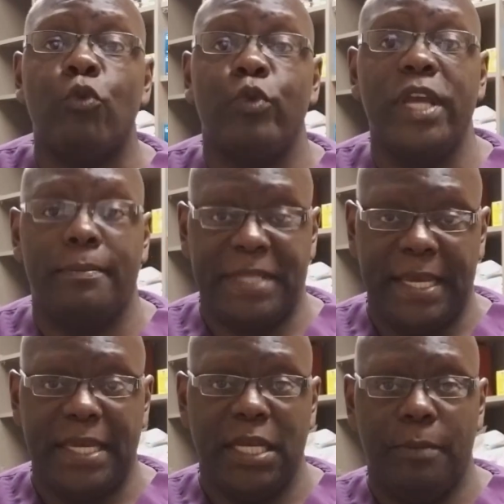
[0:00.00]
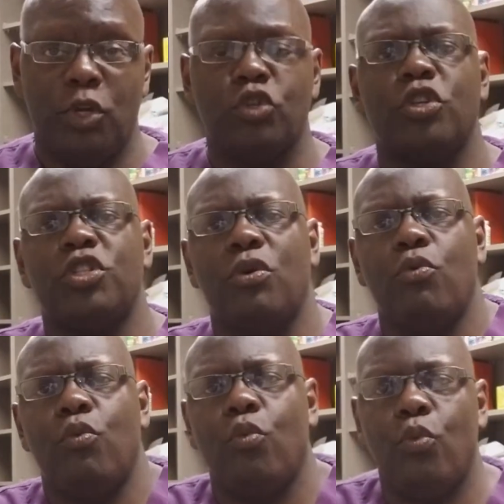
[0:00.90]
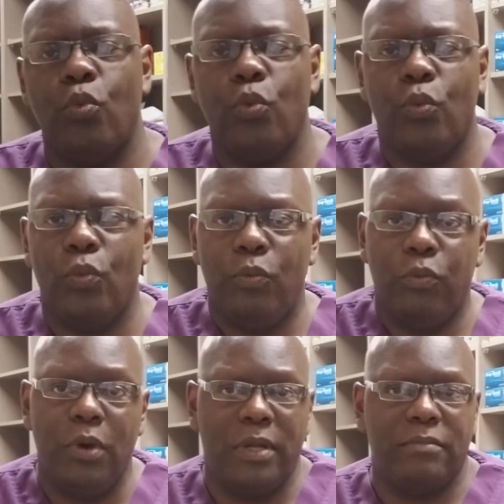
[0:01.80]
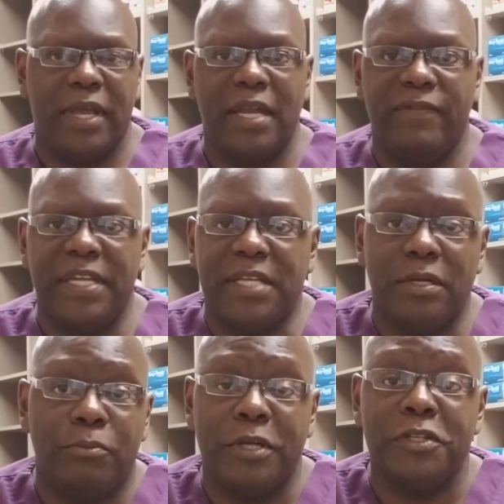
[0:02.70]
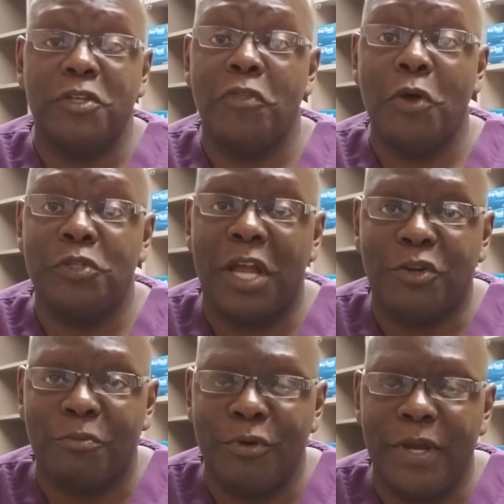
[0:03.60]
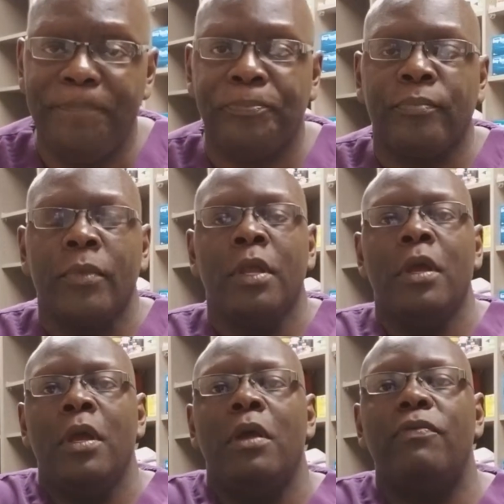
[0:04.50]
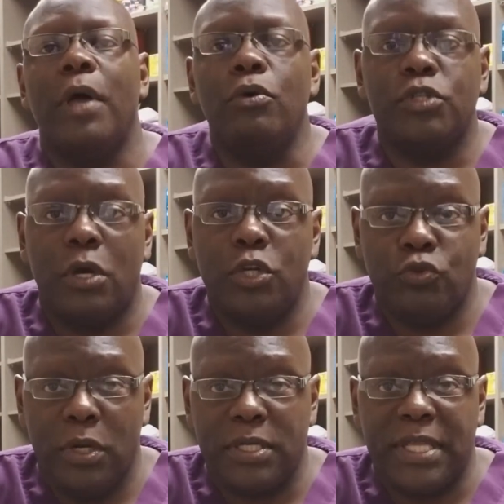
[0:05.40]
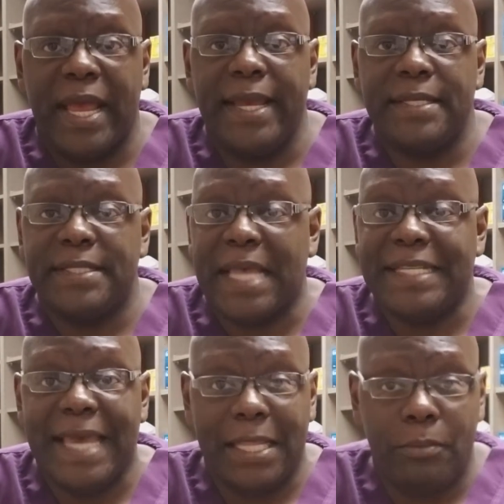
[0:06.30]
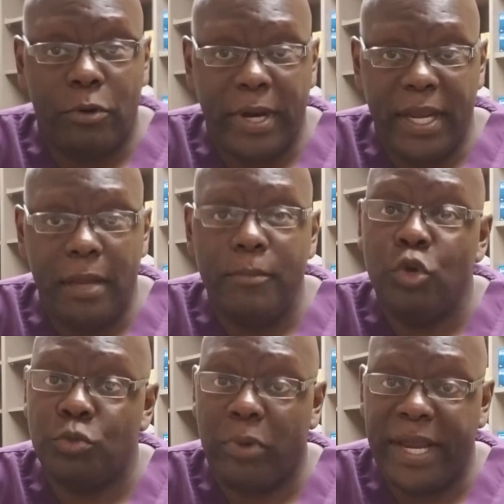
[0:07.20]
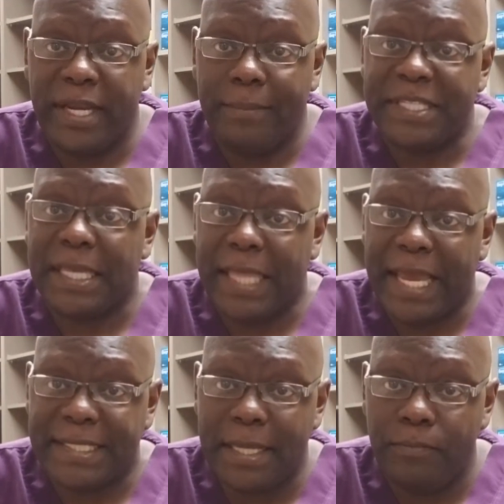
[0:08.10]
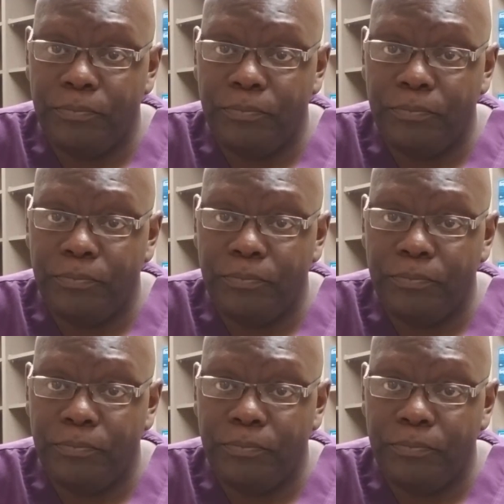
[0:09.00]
reuptake inhibitors. So what kind of antidepressants are those, Dr. Pruitt? Those are drugs like citalopram, whose brand name is Alexa,